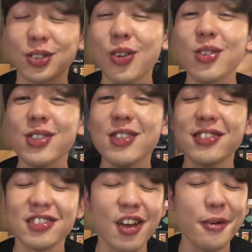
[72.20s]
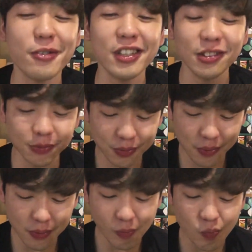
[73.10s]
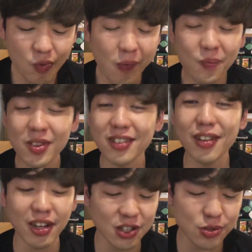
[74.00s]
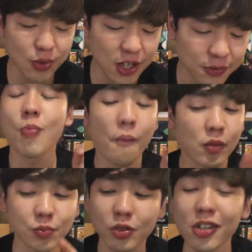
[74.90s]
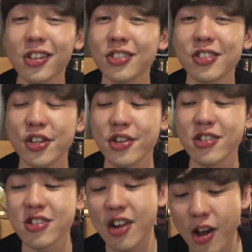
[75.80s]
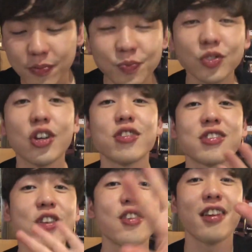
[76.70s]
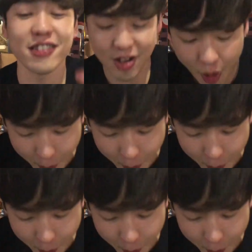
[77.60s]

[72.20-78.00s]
salty, savory, slightly sweet. Don't continue eating now, so I'll see you later.